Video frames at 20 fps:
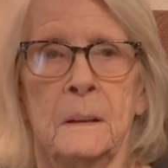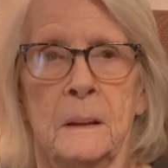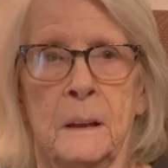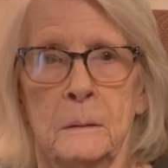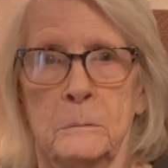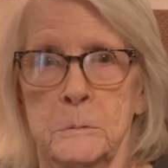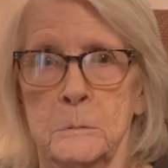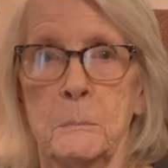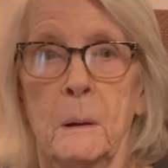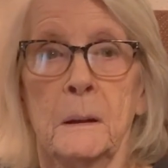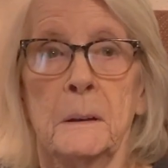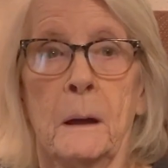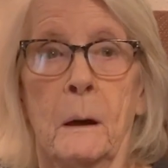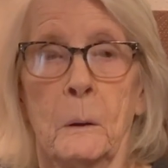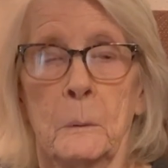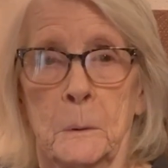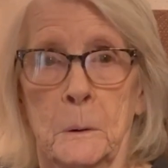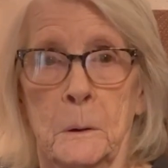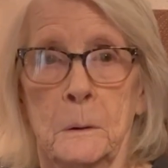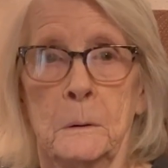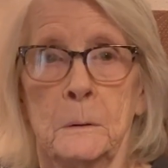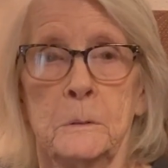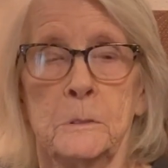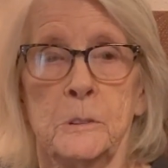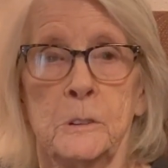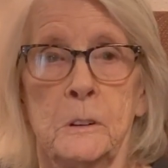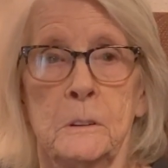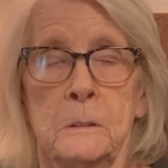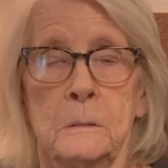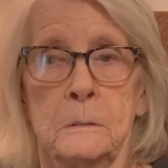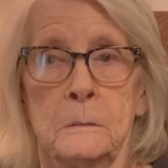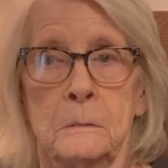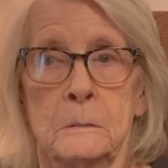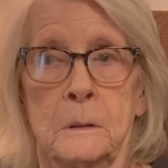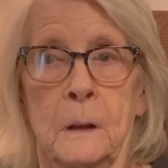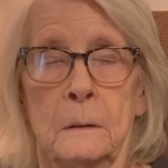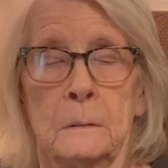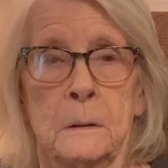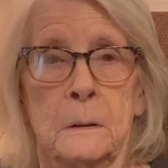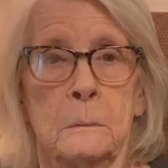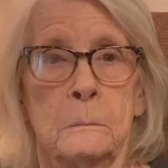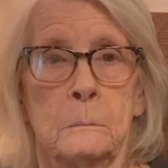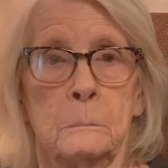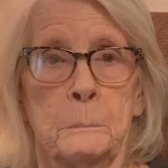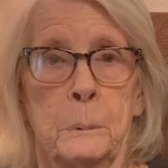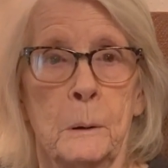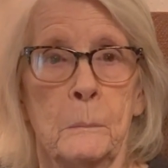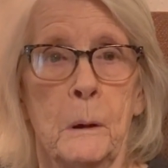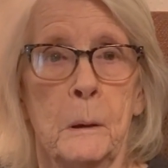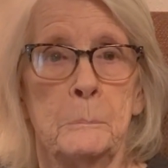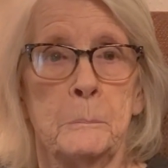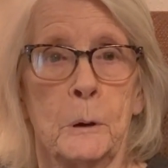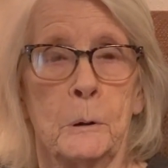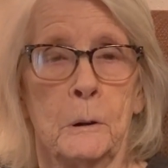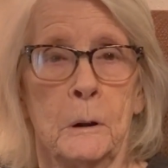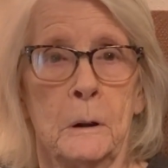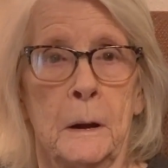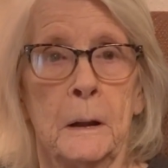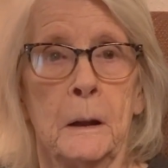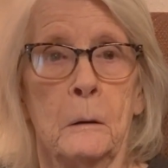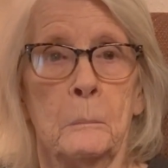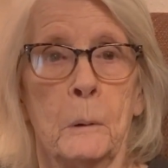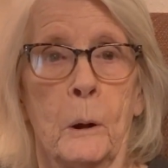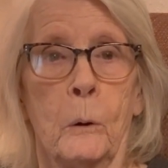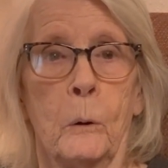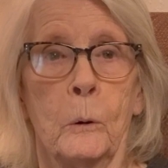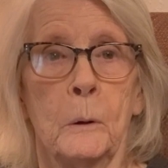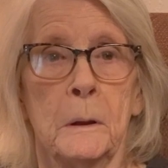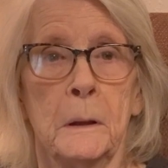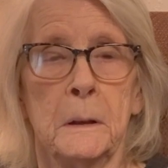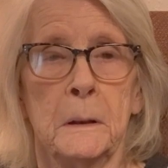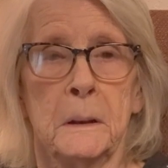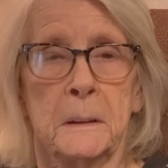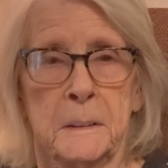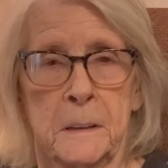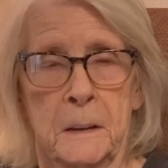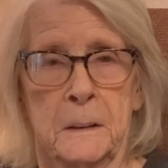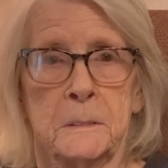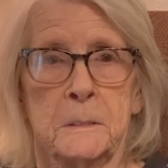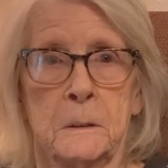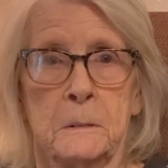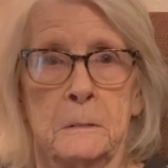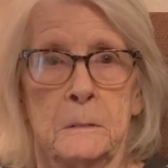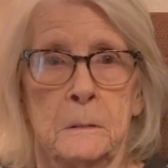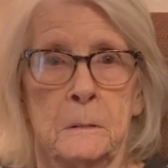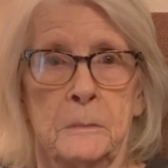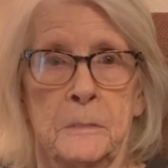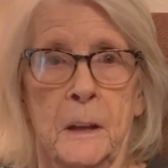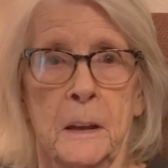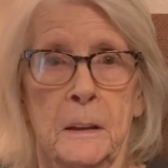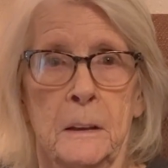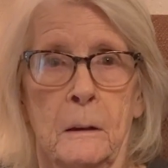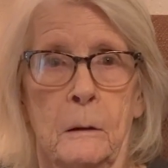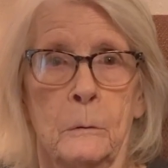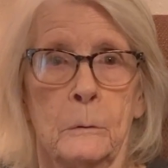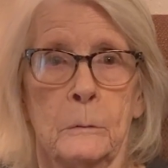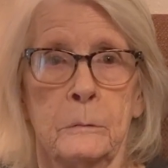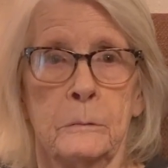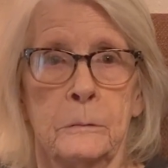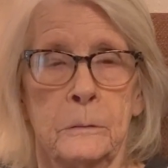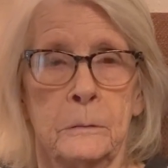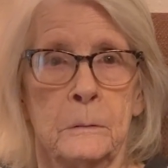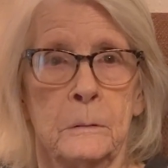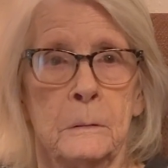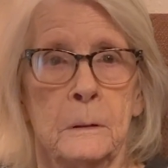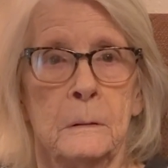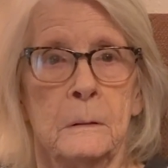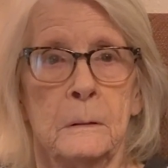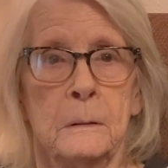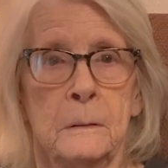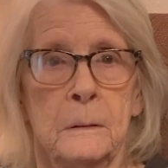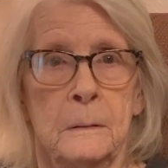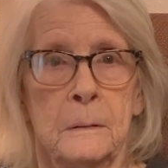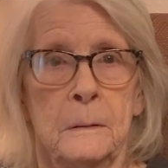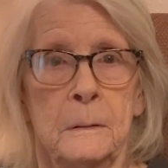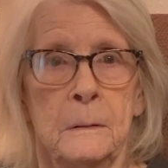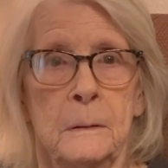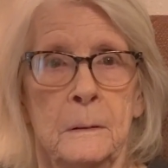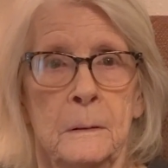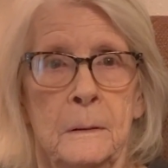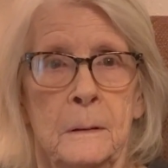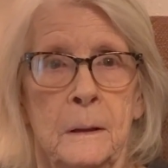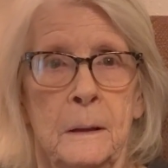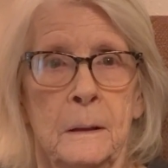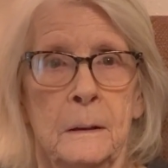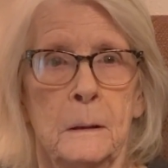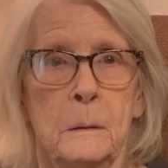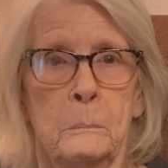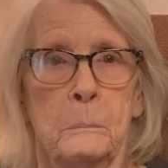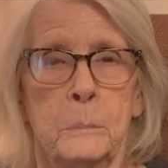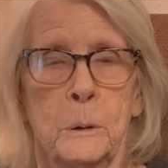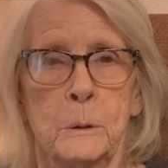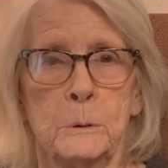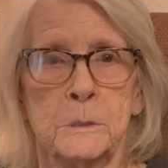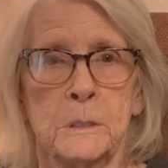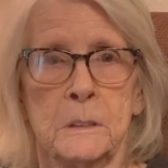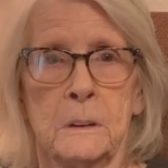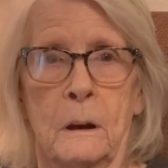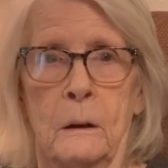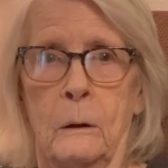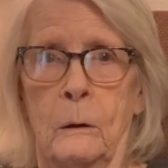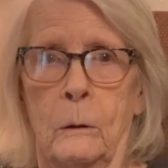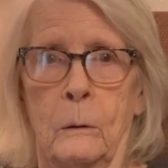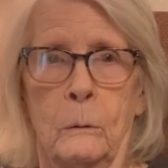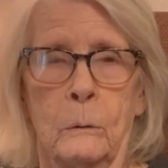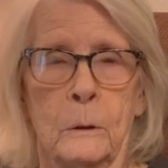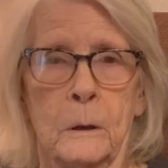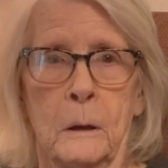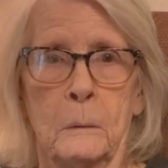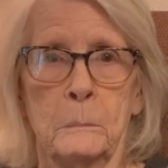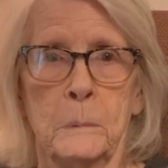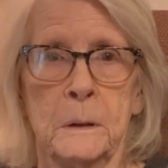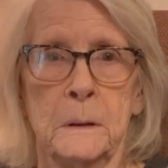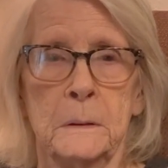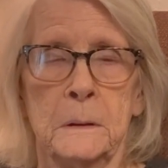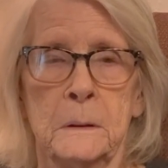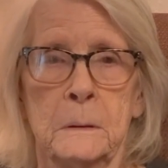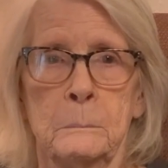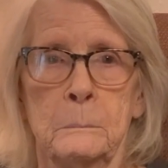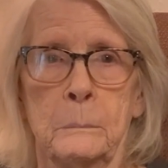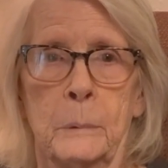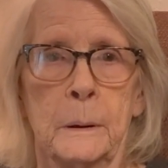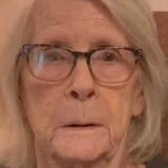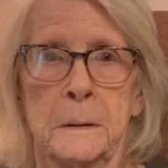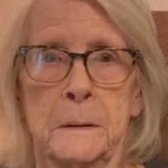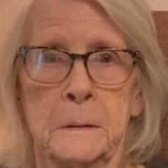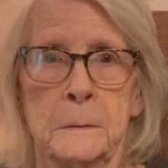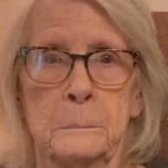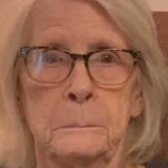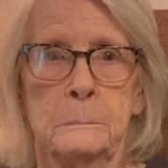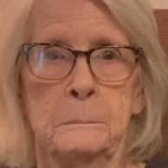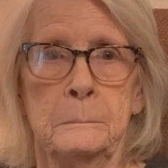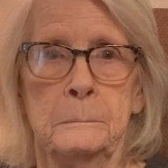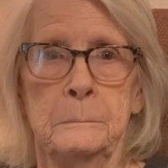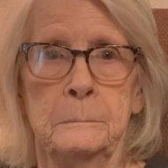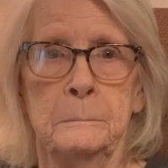It was my daughter. She got it plumb up to her elbow, and then it kicked the thing off. And it bruised it all up, but it didn't break it.